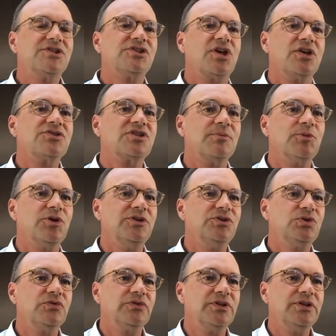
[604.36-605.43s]
customer in
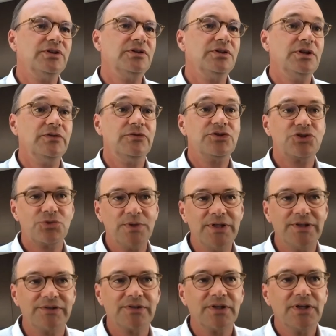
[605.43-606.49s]
the
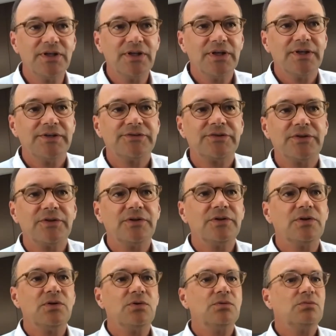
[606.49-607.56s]
streets.
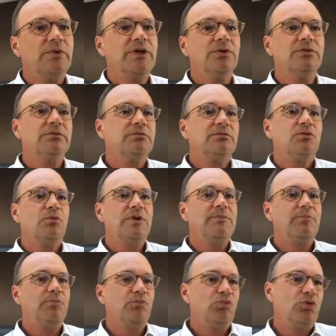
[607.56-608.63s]
So we
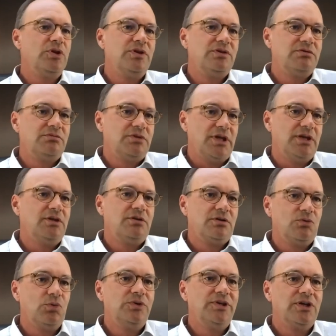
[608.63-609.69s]

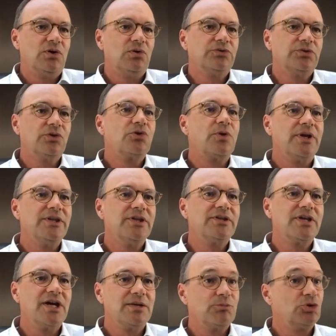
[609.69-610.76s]
take also credit
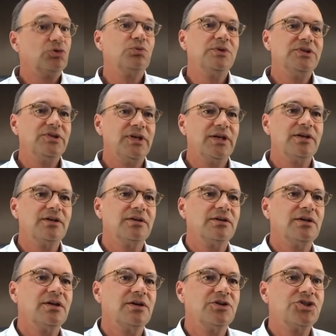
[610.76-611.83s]
card, but we take
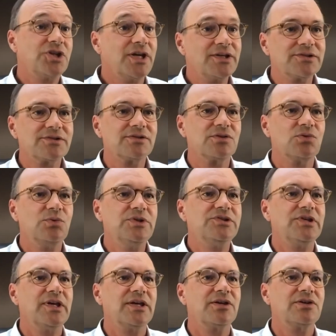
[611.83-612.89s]
checks, we
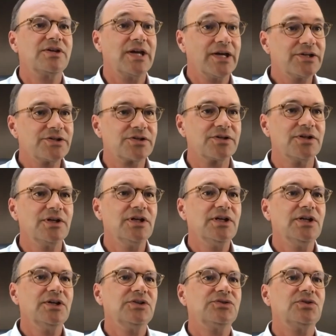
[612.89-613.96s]
take cash.
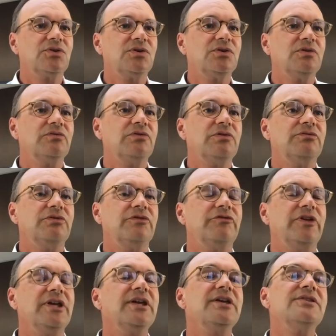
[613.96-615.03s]
So the
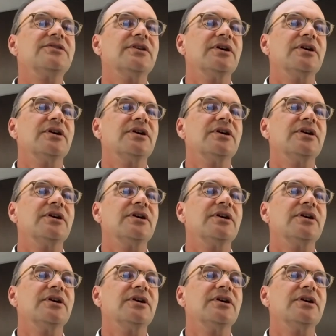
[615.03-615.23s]
thing is,